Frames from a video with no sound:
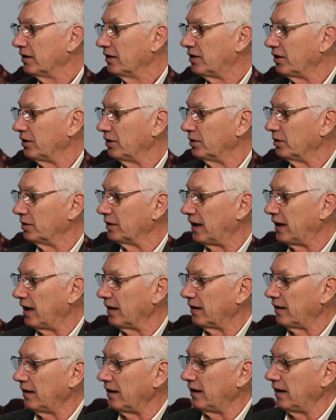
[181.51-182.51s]
to
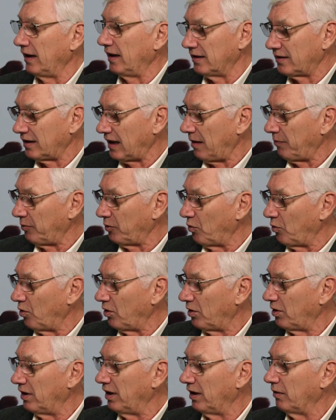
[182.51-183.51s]
get the ESAP
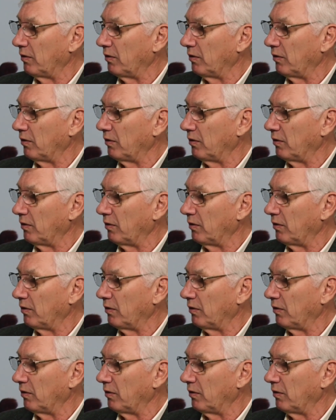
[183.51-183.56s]
award.